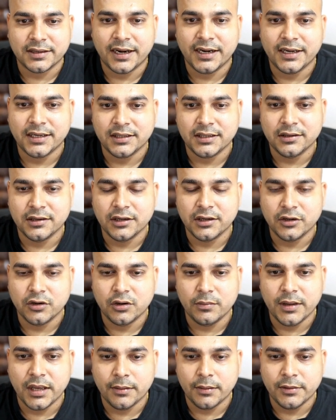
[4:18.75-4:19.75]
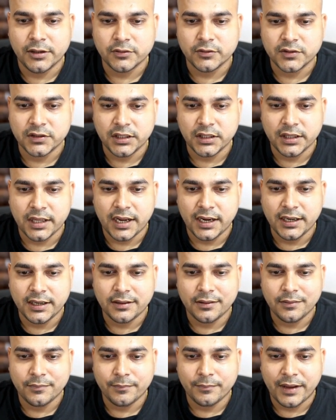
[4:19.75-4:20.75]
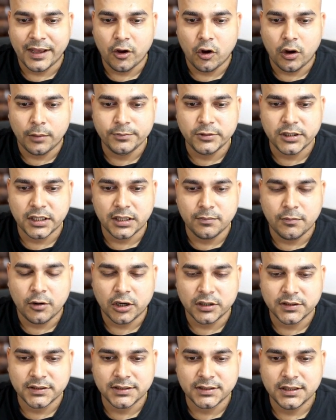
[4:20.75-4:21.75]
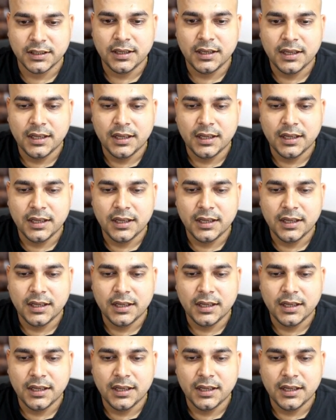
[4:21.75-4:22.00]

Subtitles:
right here, you'll be able to see that my object box